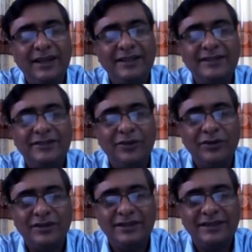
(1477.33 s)
is
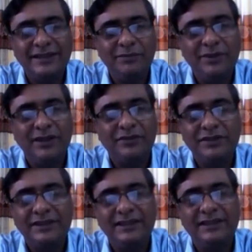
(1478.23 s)
not simply a
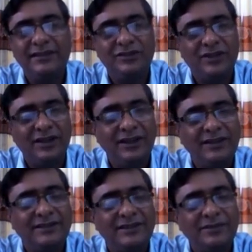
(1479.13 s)
physical journey,
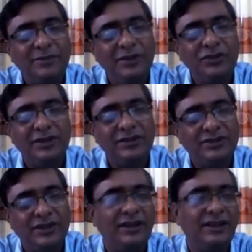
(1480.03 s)
it's a spiritual
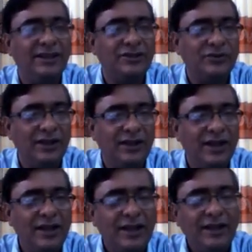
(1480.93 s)
journey as well.
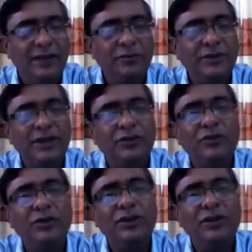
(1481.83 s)
If there were only